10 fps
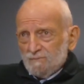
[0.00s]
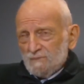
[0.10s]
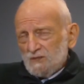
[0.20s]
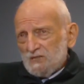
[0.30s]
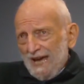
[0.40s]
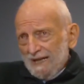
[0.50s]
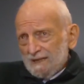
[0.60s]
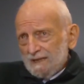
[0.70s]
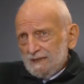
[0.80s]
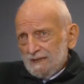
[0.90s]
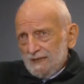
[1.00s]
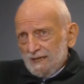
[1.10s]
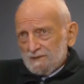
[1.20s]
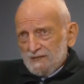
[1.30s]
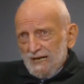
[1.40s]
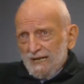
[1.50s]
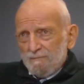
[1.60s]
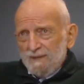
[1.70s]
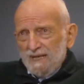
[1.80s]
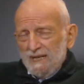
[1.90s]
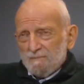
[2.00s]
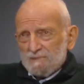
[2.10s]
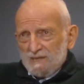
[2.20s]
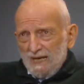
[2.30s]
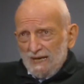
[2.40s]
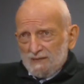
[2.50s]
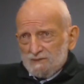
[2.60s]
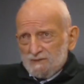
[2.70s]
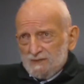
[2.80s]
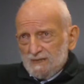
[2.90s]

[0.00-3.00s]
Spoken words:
The jackal is a kind of medium-sized